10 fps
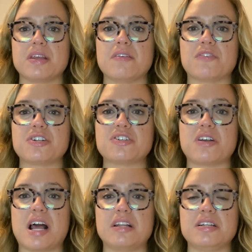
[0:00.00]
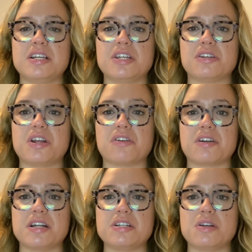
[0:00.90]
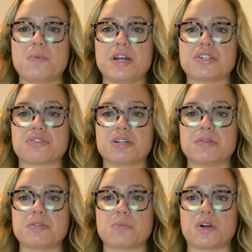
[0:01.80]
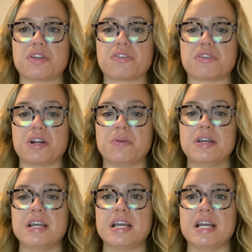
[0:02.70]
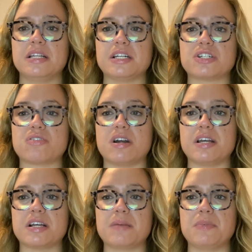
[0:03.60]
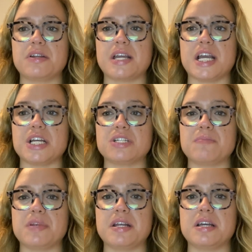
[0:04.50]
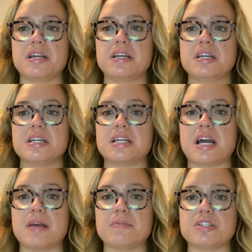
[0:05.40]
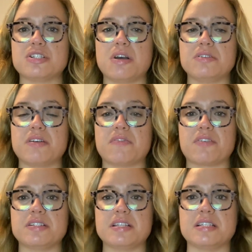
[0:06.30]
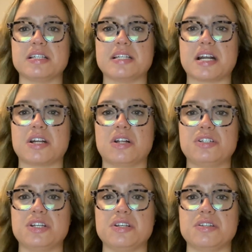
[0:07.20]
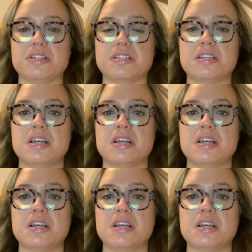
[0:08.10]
Virtuality, the degree to which groups work through electronic communication, media, time zone differences, and technology uses.